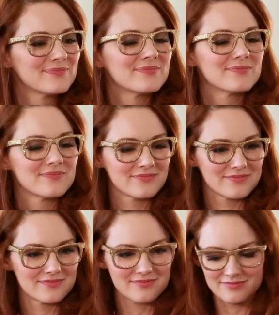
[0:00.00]

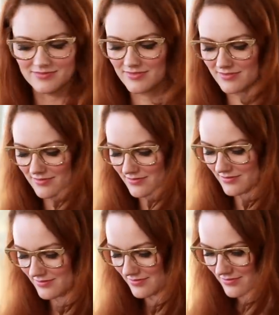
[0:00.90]

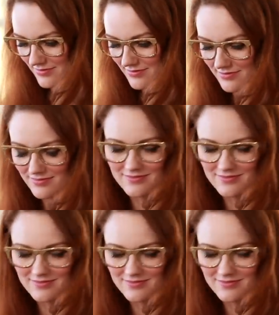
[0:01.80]
The person shown says nothing.